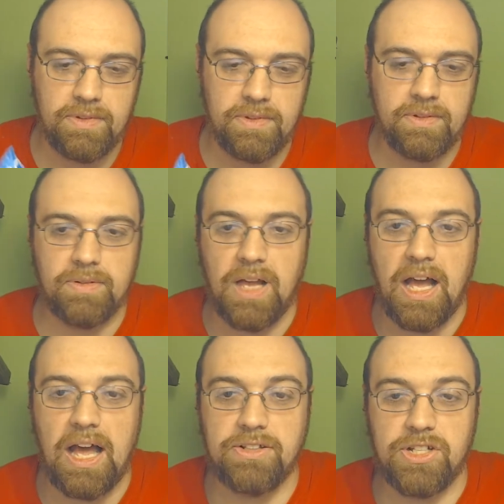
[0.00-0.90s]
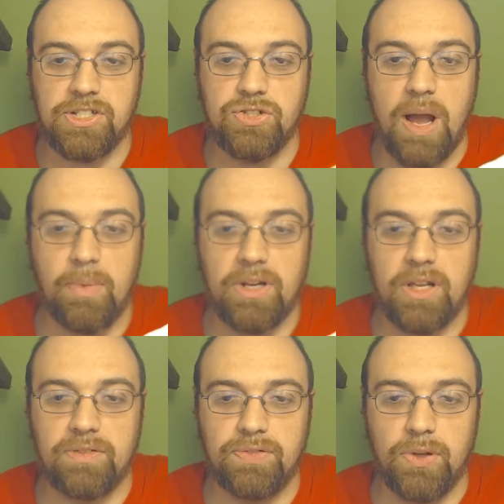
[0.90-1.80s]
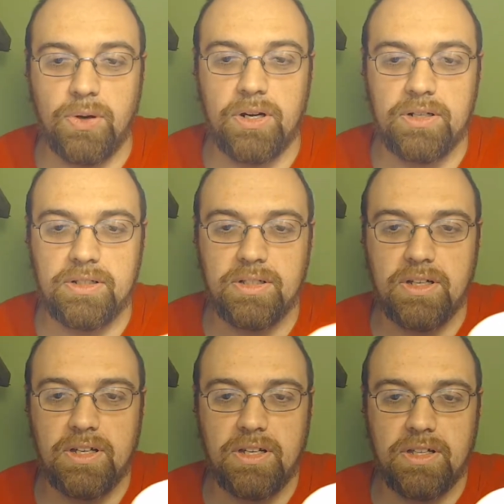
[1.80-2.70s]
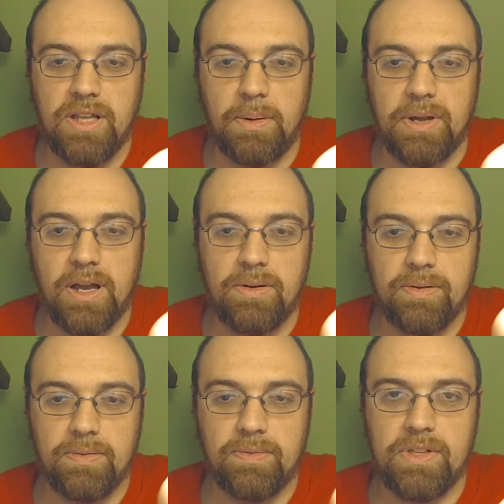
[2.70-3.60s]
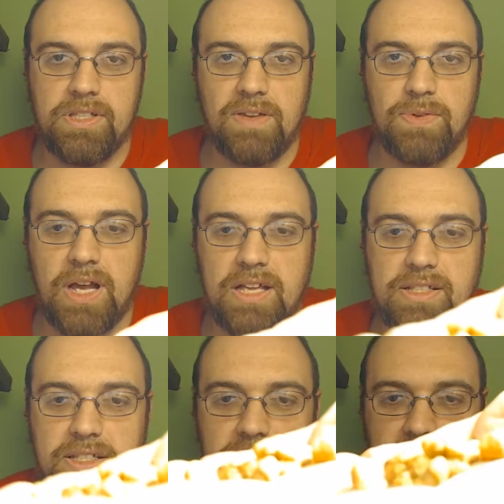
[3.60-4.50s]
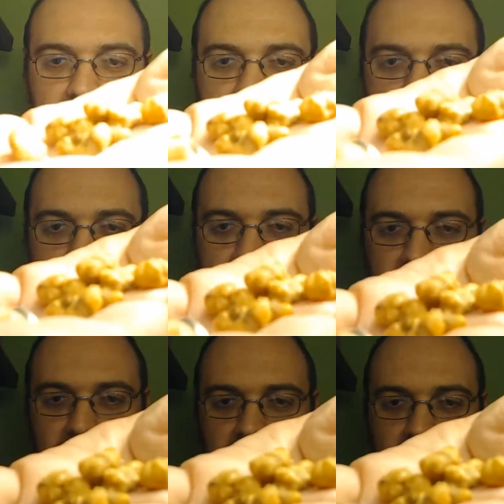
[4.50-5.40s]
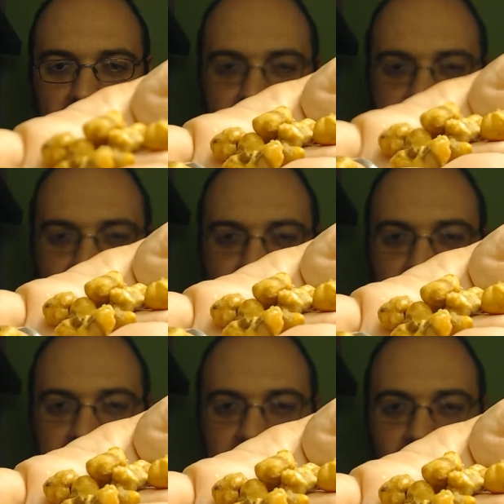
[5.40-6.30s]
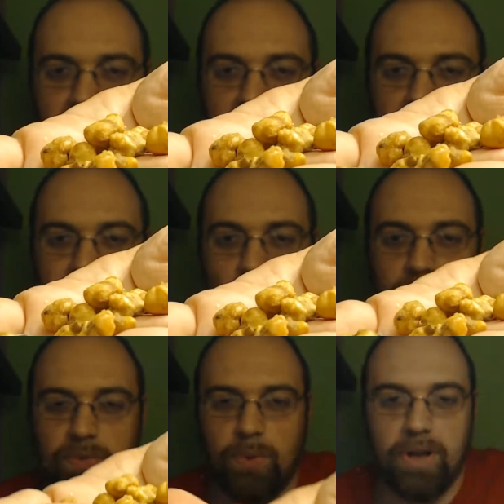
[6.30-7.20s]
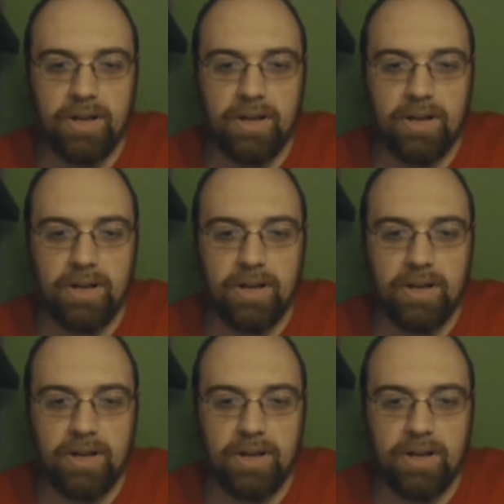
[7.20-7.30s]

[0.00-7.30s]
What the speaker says: I just dropped one on the floor. There we go. Let's see if you guys can see that. I got myself a nice little handful for you.